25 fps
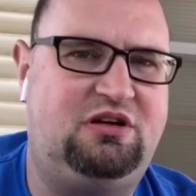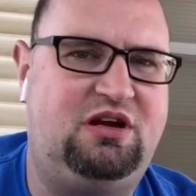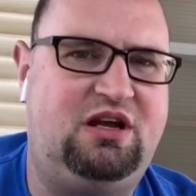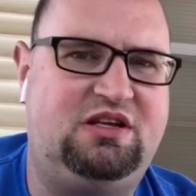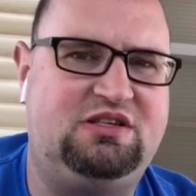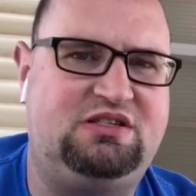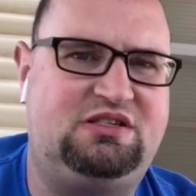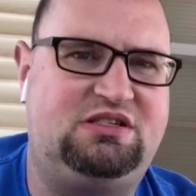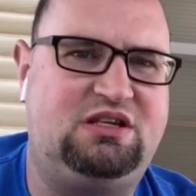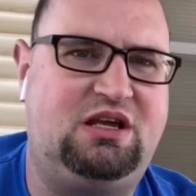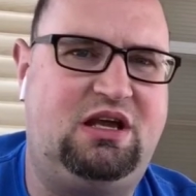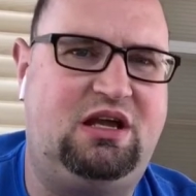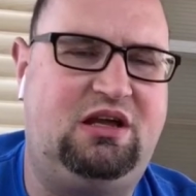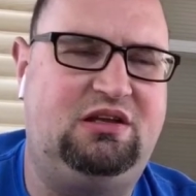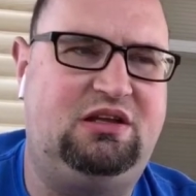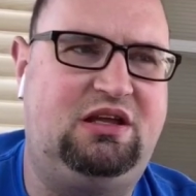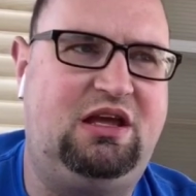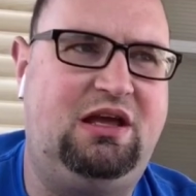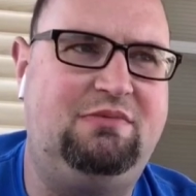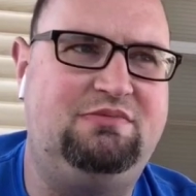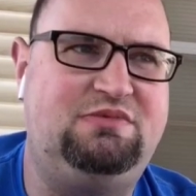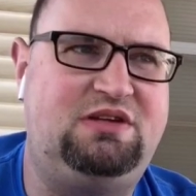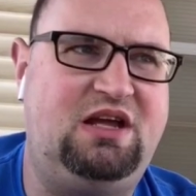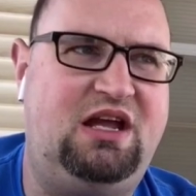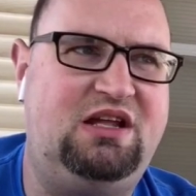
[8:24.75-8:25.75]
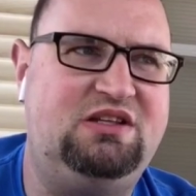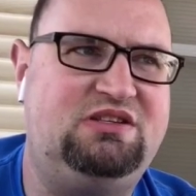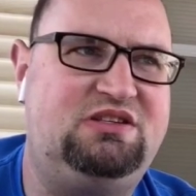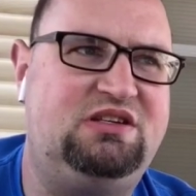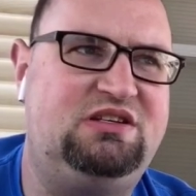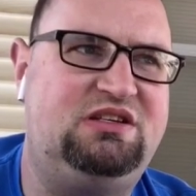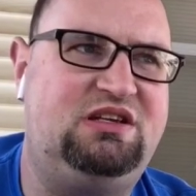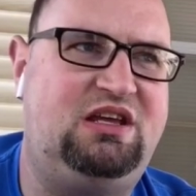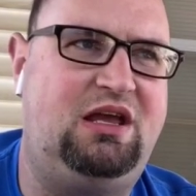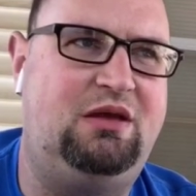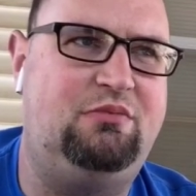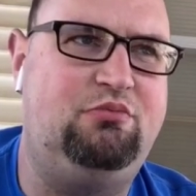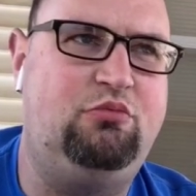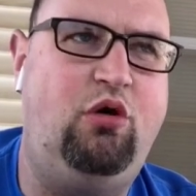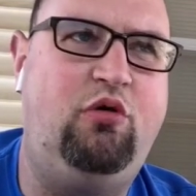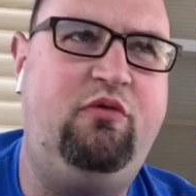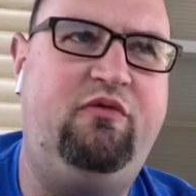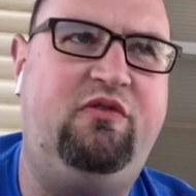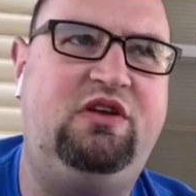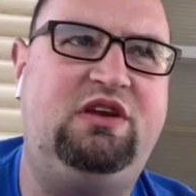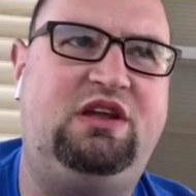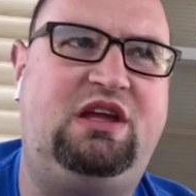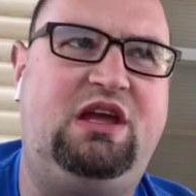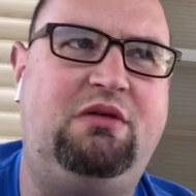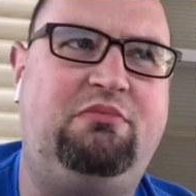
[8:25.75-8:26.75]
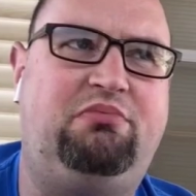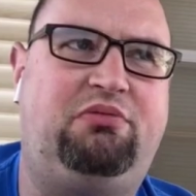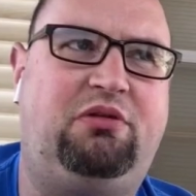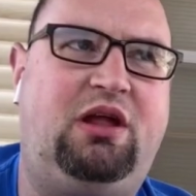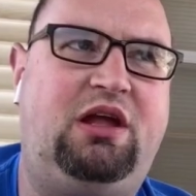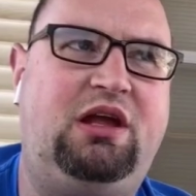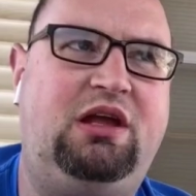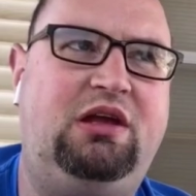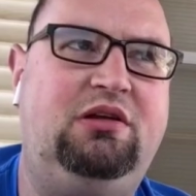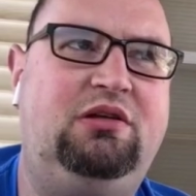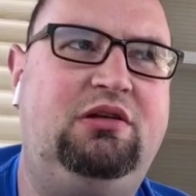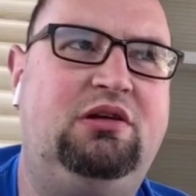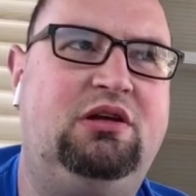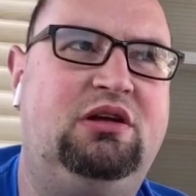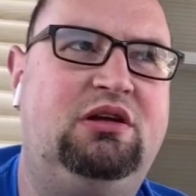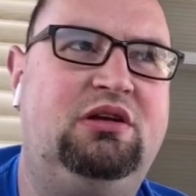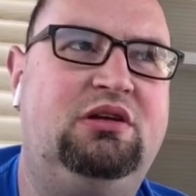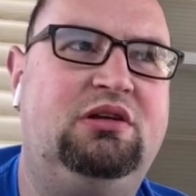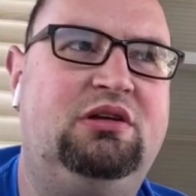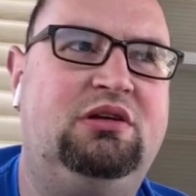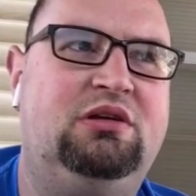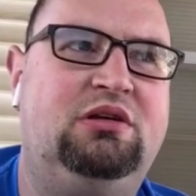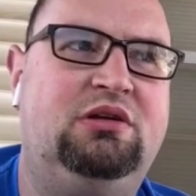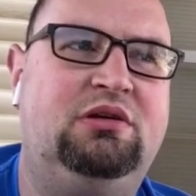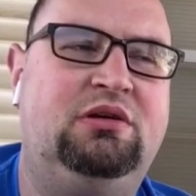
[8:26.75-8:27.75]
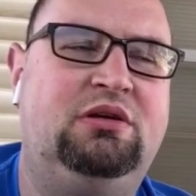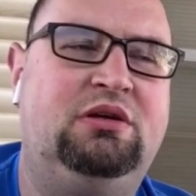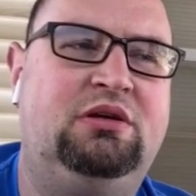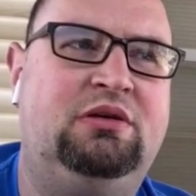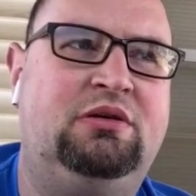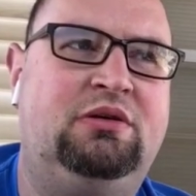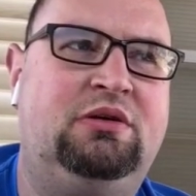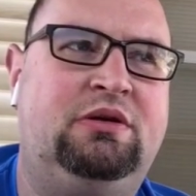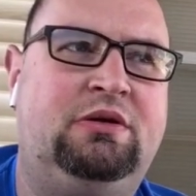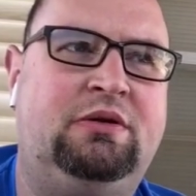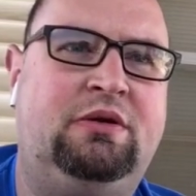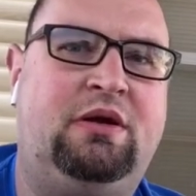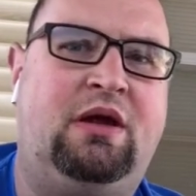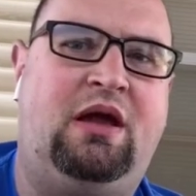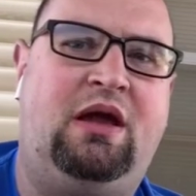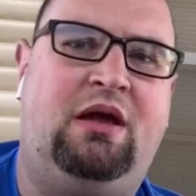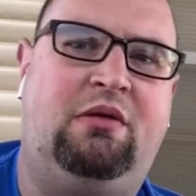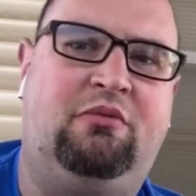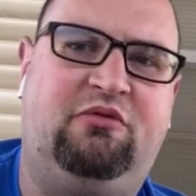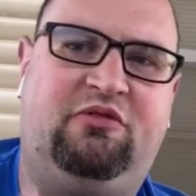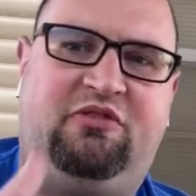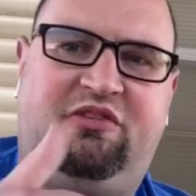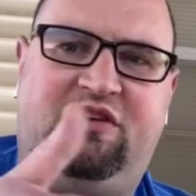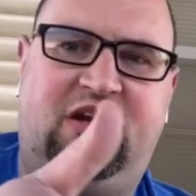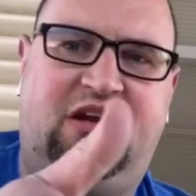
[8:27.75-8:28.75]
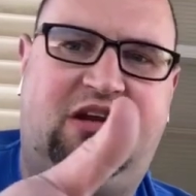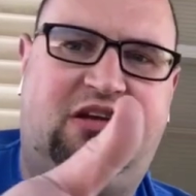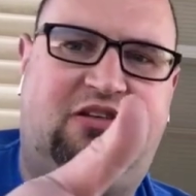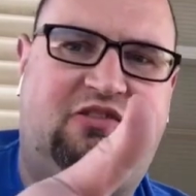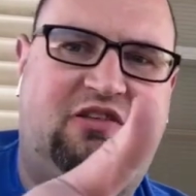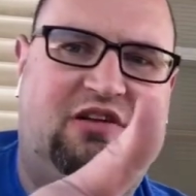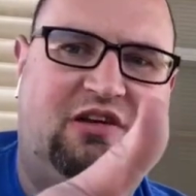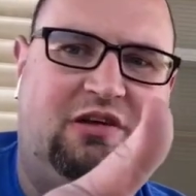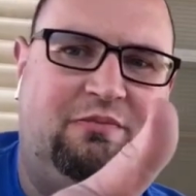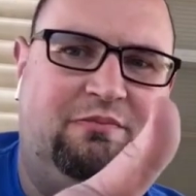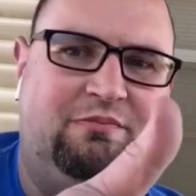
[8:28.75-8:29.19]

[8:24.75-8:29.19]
S saying keep dancing, keep moving, keep playing, and we'll see you next time.